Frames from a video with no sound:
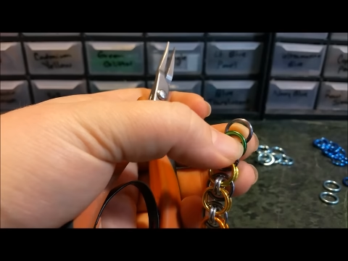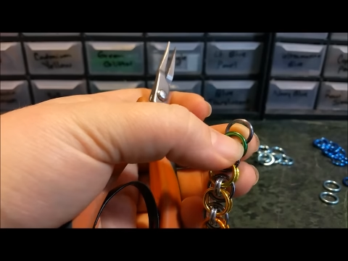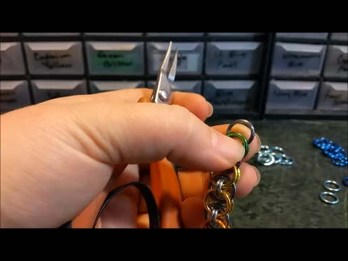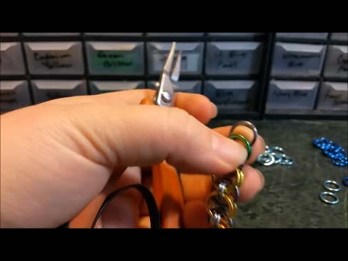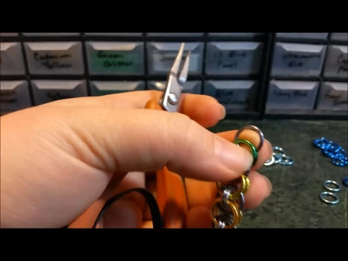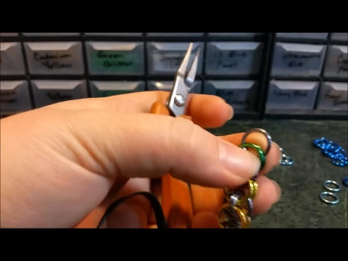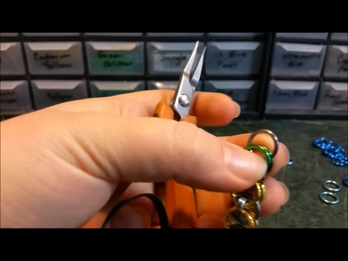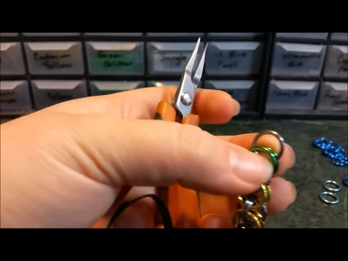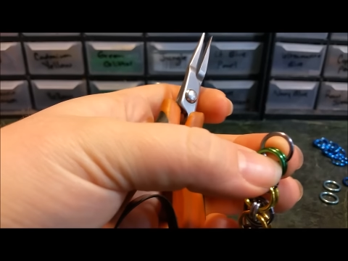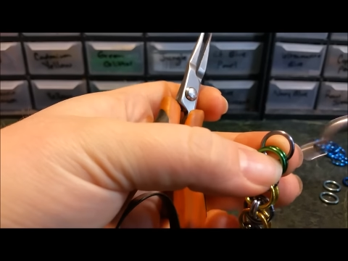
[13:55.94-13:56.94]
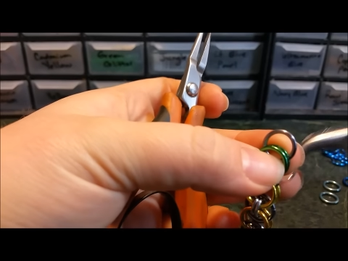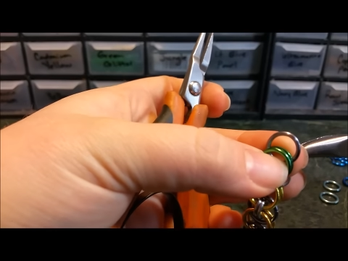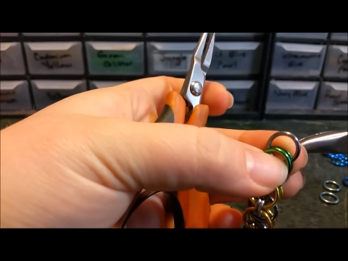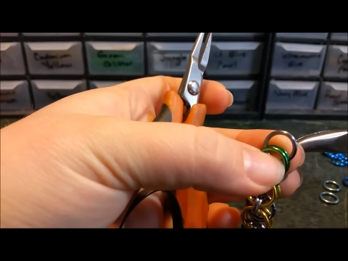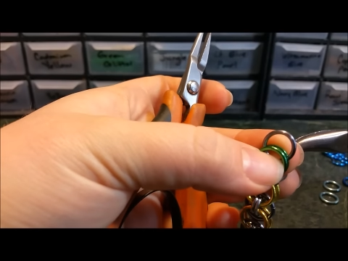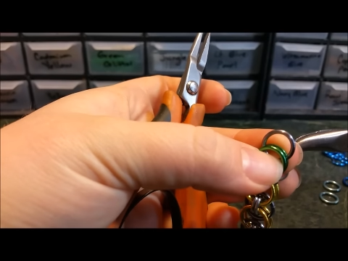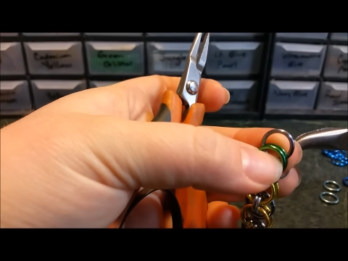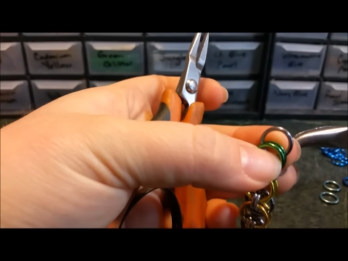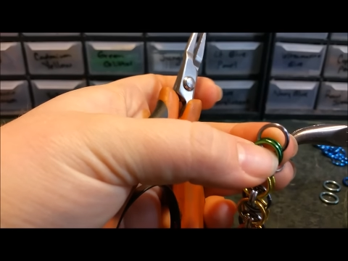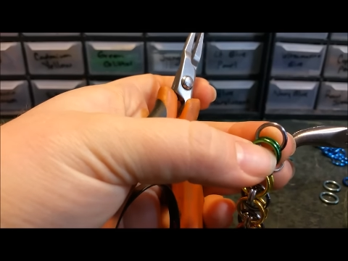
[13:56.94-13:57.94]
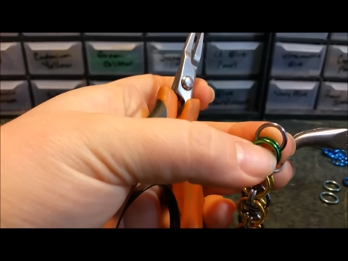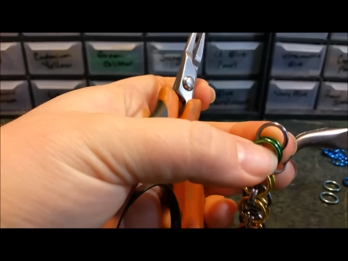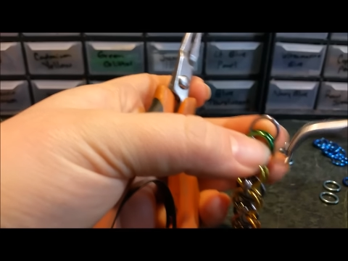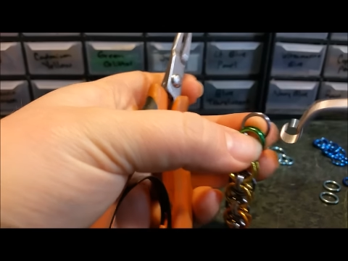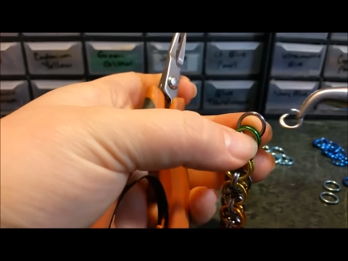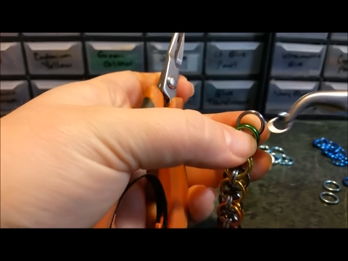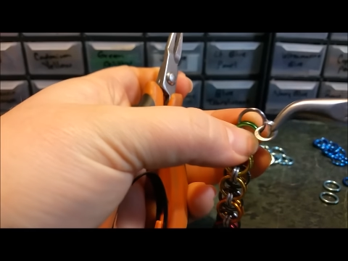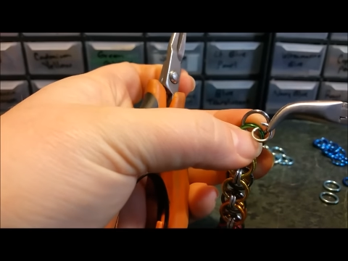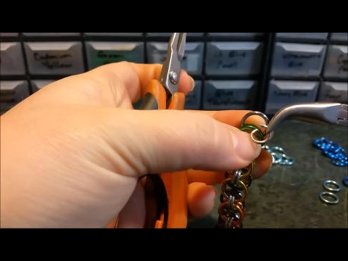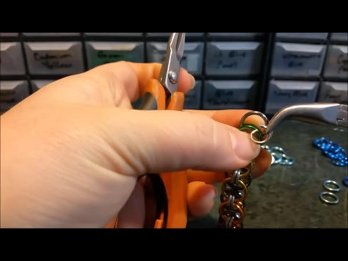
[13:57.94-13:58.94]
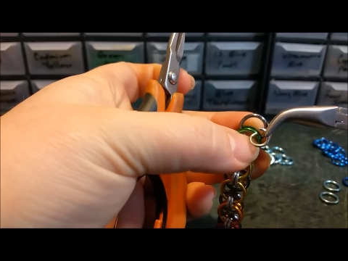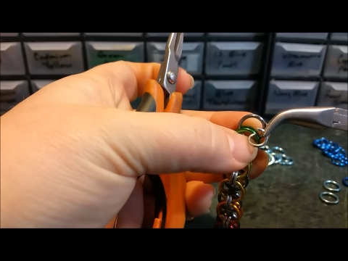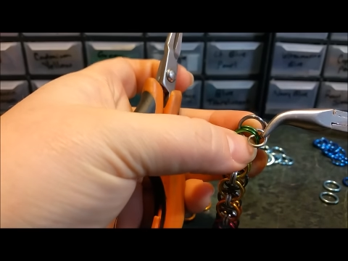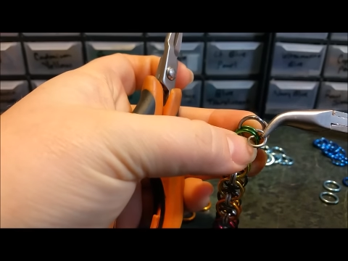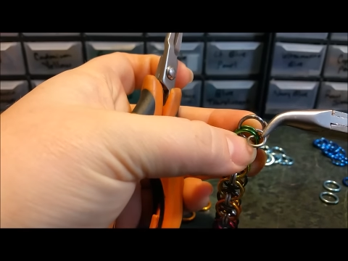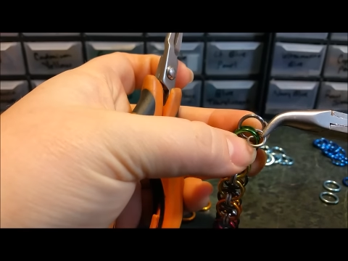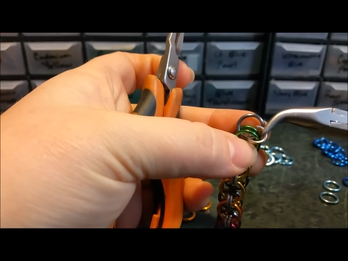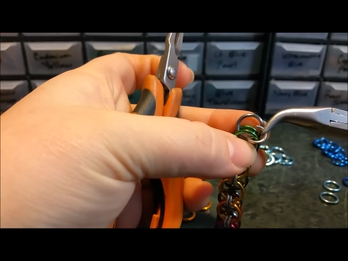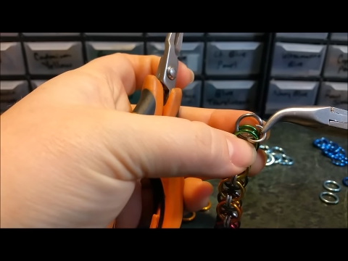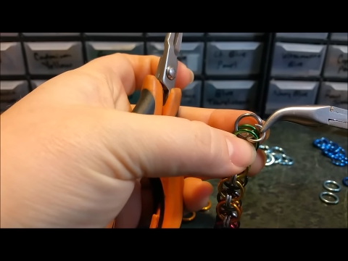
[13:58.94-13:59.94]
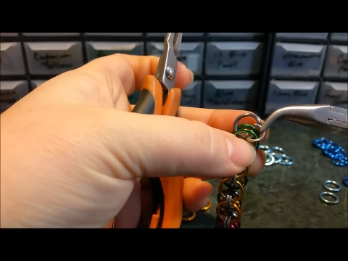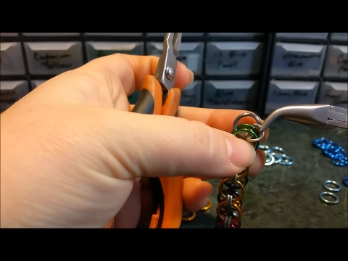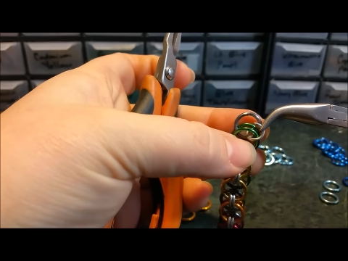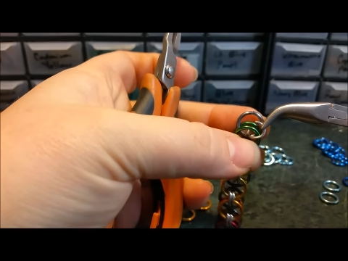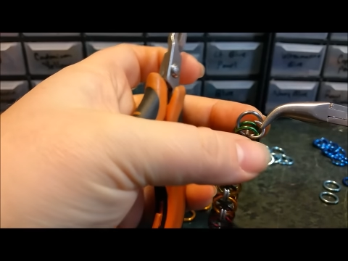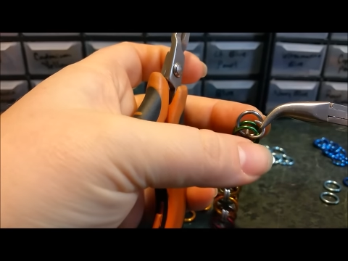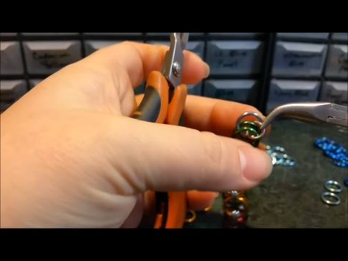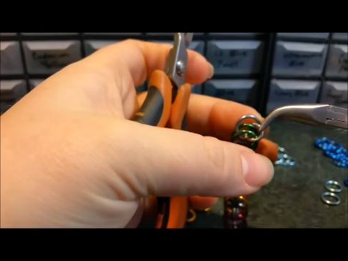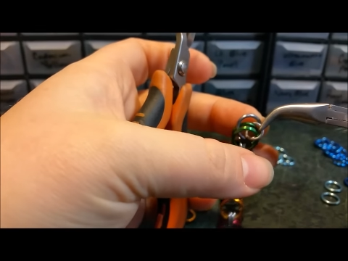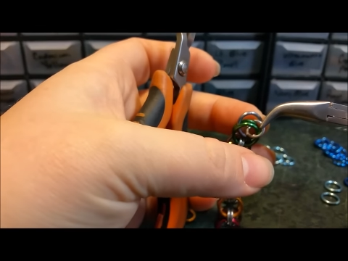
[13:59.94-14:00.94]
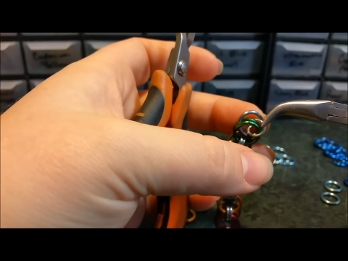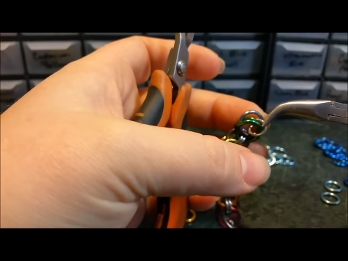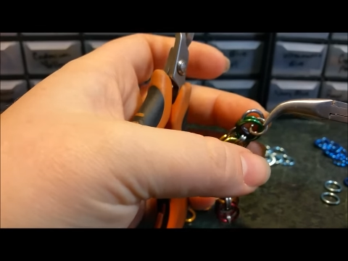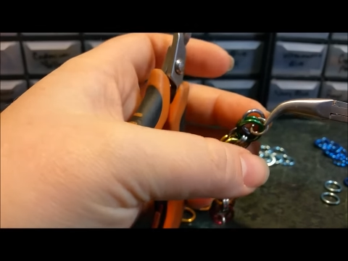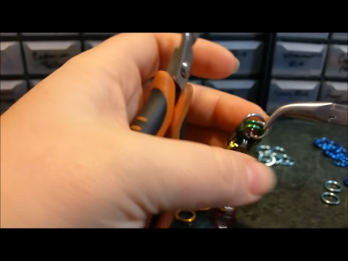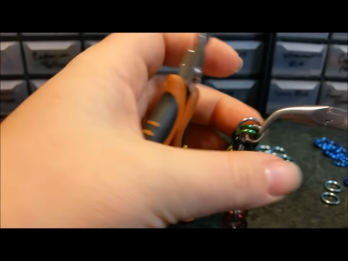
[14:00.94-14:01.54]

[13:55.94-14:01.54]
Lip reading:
[unreadable: no face in view]